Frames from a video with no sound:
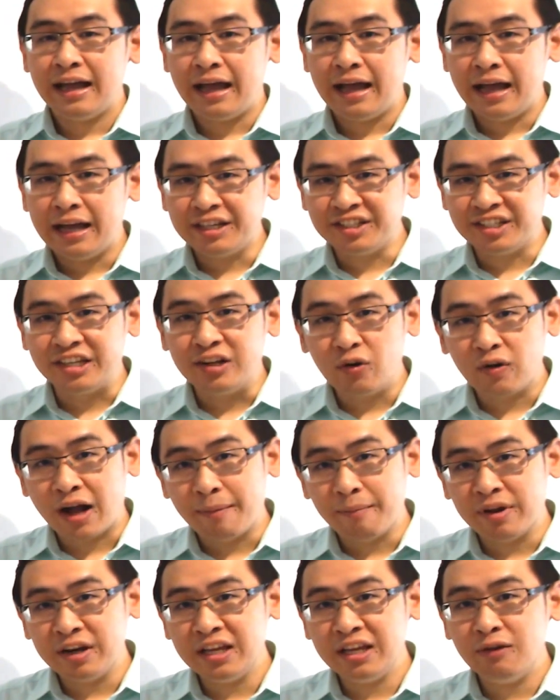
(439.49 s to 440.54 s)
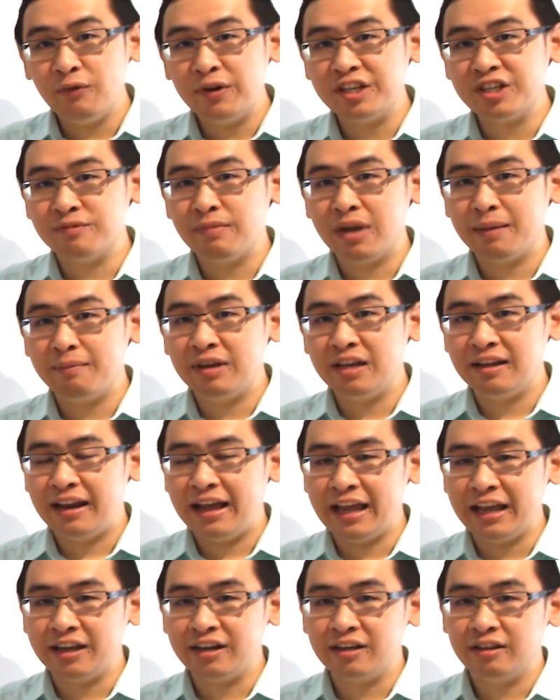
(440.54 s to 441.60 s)
a single company, which may be
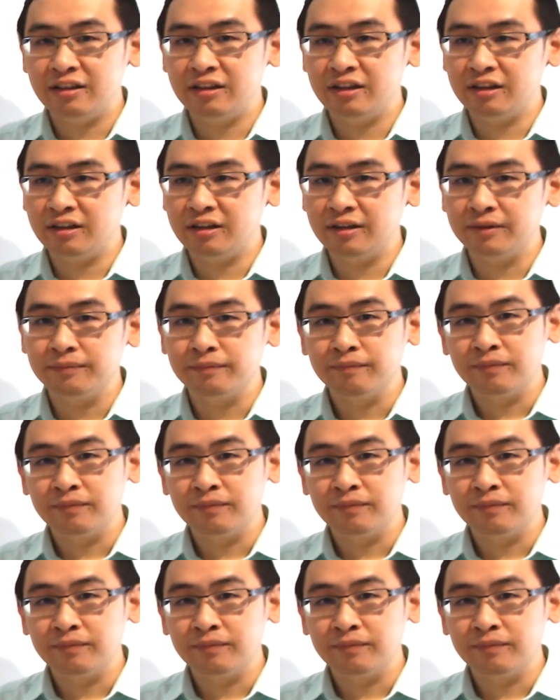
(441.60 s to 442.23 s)
like the